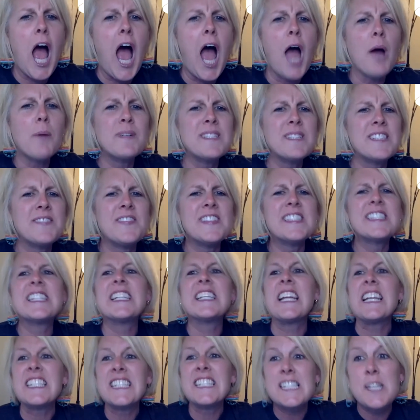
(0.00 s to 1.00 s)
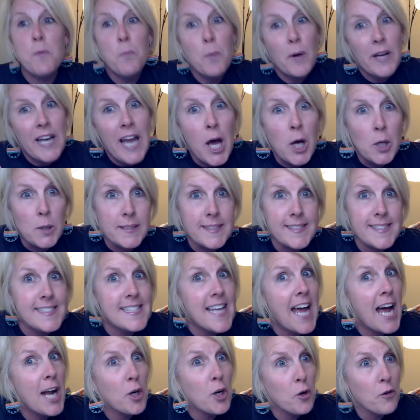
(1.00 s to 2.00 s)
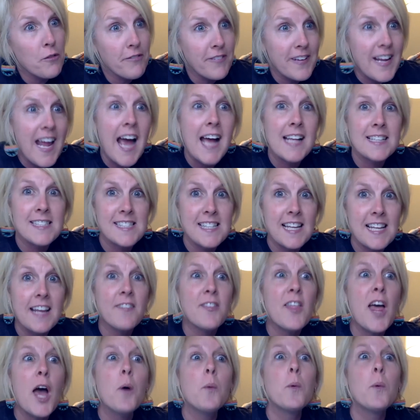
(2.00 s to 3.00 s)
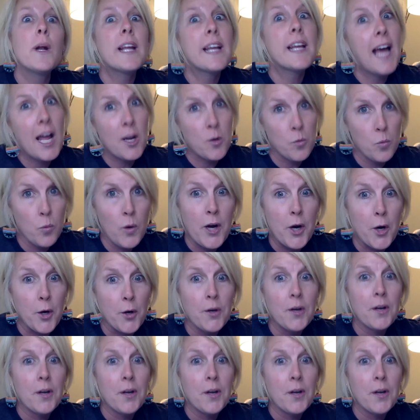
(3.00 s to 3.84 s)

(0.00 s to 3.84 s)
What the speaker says: I was visiting someone else, not her fiance. No, that really got weird.